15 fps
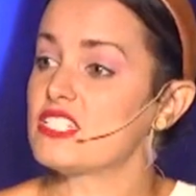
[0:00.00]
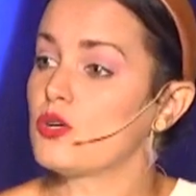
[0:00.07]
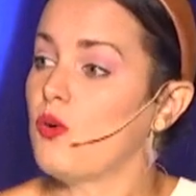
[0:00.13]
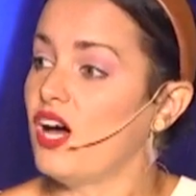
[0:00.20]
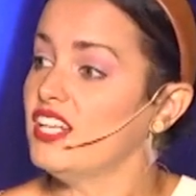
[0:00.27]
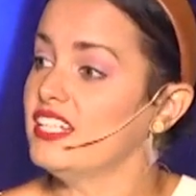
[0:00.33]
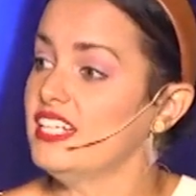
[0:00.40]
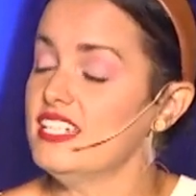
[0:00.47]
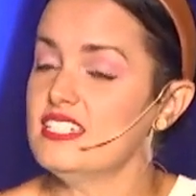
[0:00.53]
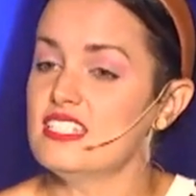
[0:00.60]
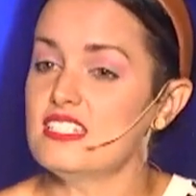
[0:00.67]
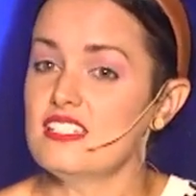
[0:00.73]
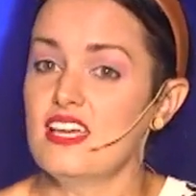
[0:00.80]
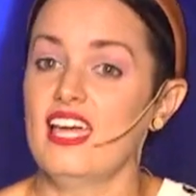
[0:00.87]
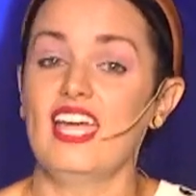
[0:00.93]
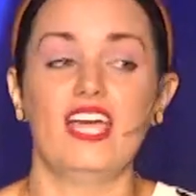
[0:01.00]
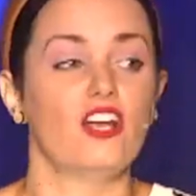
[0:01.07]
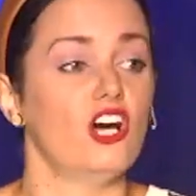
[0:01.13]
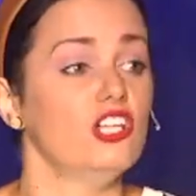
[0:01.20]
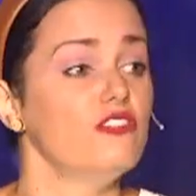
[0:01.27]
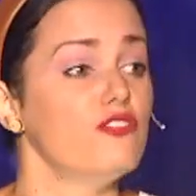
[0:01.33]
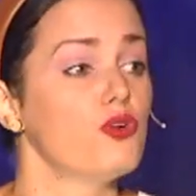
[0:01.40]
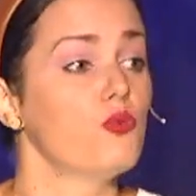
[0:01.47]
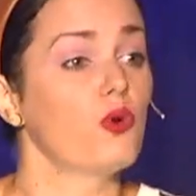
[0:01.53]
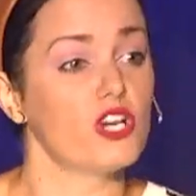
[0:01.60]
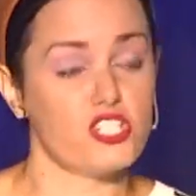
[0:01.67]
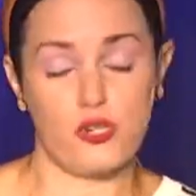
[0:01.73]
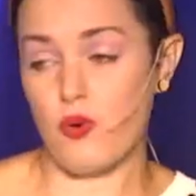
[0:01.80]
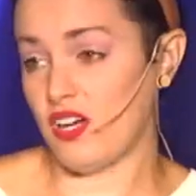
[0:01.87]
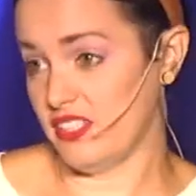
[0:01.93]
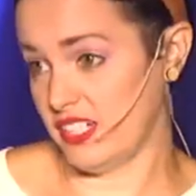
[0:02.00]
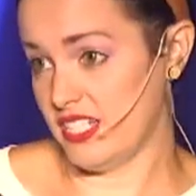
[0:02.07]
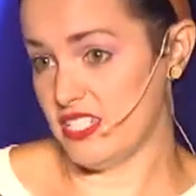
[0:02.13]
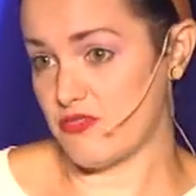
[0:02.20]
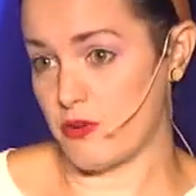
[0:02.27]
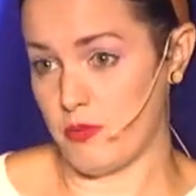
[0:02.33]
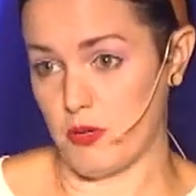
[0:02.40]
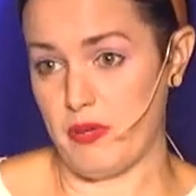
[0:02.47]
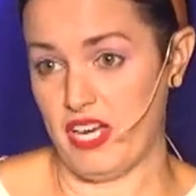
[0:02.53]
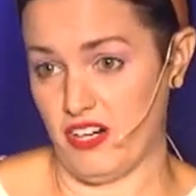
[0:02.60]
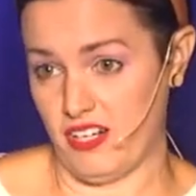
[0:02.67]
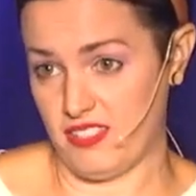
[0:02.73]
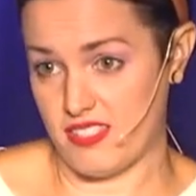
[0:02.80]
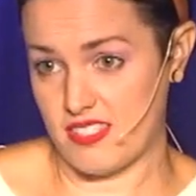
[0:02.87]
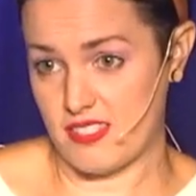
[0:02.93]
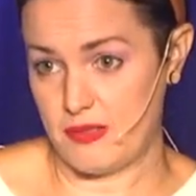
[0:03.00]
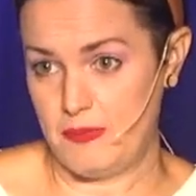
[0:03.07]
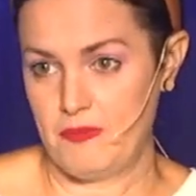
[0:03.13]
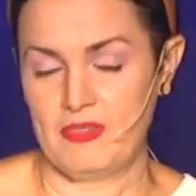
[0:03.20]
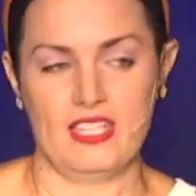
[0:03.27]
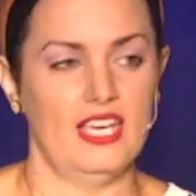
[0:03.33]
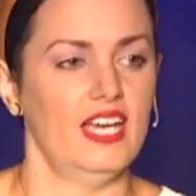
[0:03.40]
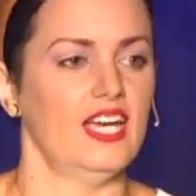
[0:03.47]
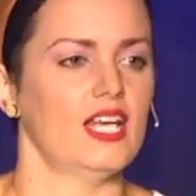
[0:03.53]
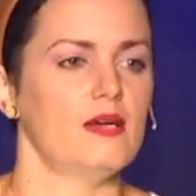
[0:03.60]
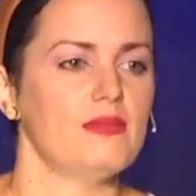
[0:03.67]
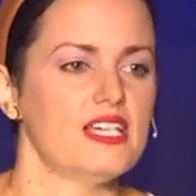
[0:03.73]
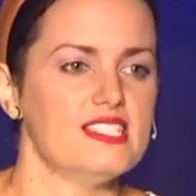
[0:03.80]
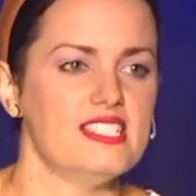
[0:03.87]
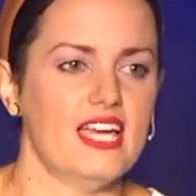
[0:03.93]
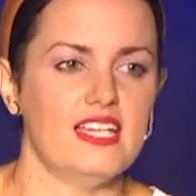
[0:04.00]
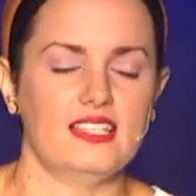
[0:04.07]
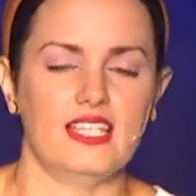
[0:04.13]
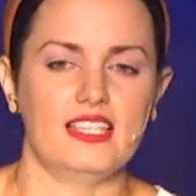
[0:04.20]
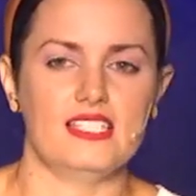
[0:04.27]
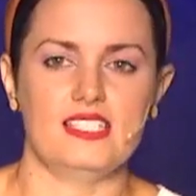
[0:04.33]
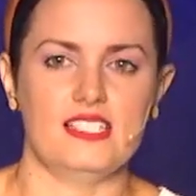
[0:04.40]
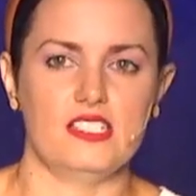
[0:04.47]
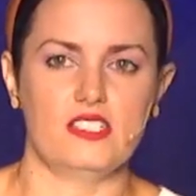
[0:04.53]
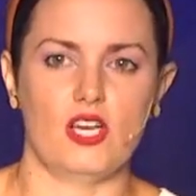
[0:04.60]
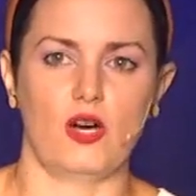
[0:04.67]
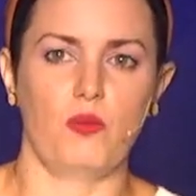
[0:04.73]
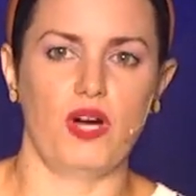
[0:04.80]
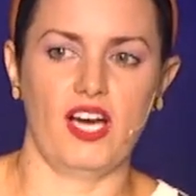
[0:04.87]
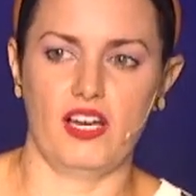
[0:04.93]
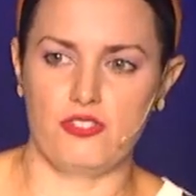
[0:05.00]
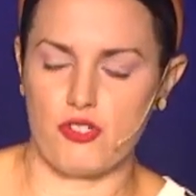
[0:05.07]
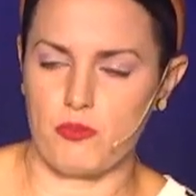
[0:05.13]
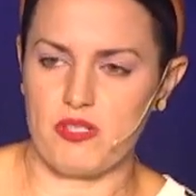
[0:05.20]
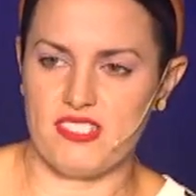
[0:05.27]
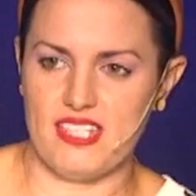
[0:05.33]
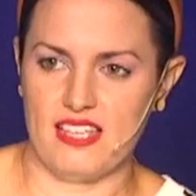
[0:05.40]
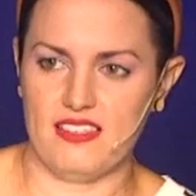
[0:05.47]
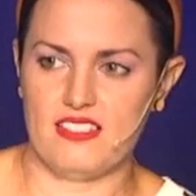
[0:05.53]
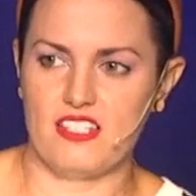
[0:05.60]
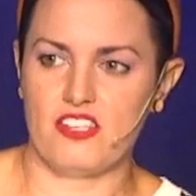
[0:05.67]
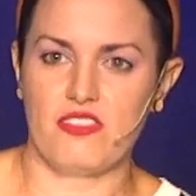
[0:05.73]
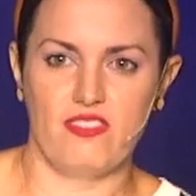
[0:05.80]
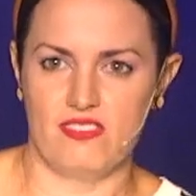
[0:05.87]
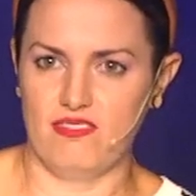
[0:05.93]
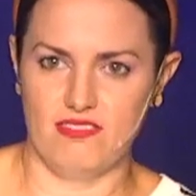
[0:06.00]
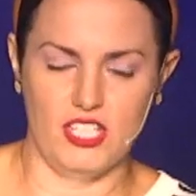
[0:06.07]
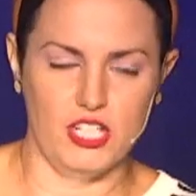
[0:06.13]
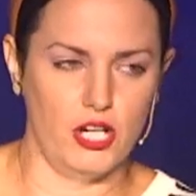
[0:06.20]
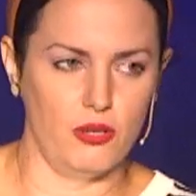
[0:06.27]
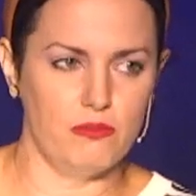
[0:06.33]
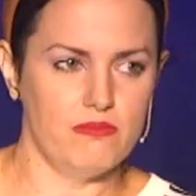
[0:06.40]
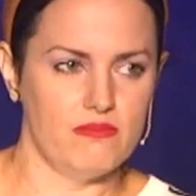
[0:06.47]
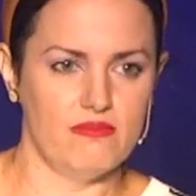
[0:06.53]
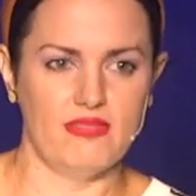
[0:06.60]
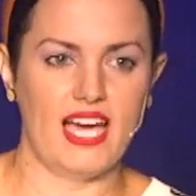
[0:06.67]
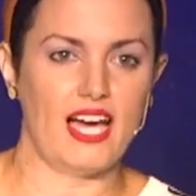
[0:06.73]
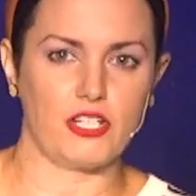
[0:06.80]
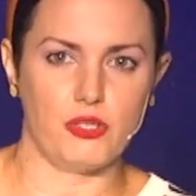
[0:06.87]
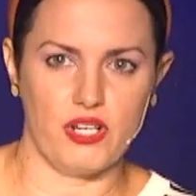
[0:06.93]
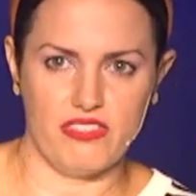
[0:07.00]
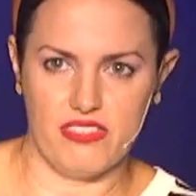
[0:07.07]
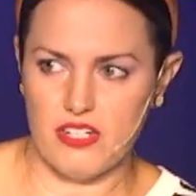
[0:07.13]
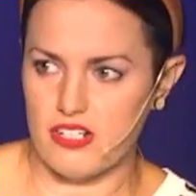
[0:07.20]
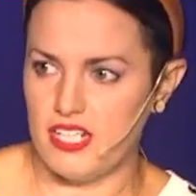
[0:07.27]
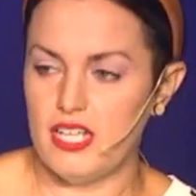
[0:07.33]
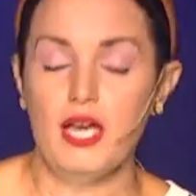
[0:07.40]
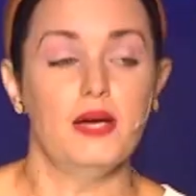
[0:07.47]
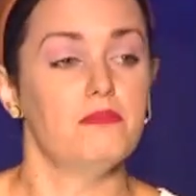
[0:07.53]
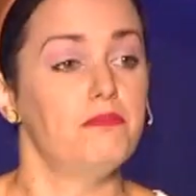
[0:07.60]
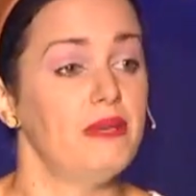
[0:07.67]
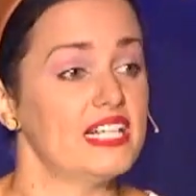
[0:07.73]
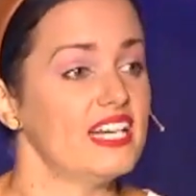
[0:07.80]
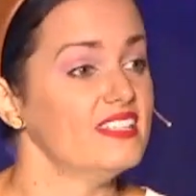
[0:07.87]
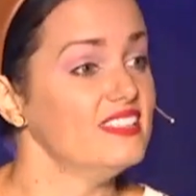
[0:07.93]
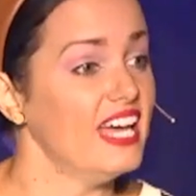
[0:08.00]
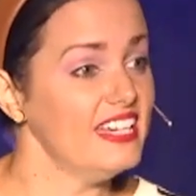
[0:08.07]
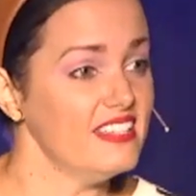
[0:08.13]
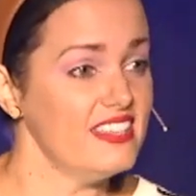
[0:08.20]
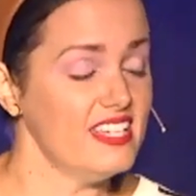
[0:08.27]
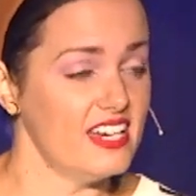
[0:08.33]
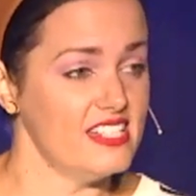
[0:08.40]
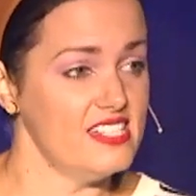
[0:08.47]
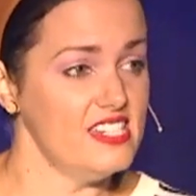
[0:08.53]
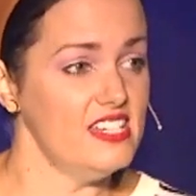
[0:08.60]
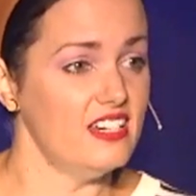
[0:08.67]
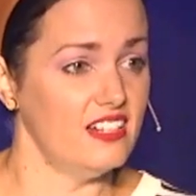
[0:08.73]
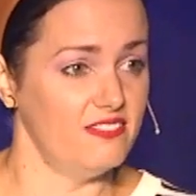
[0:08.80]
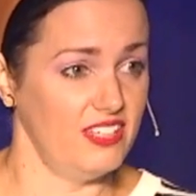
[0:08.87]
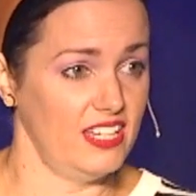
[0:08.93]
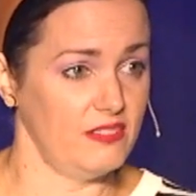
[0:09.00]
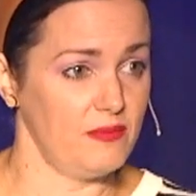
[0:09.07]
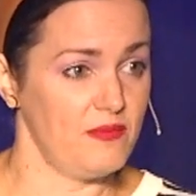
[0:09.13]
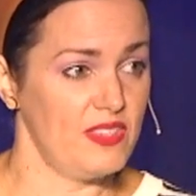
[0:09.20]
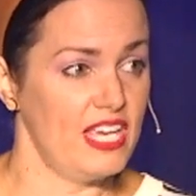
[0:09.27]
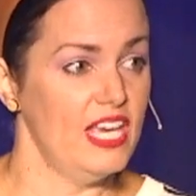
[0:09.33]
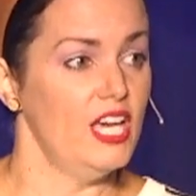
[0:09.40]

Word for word: best qualities and all of the worst qualities from your parents. And I'm not saying that this is a one hundred percent, you know, accurate theory, but I like the idea of it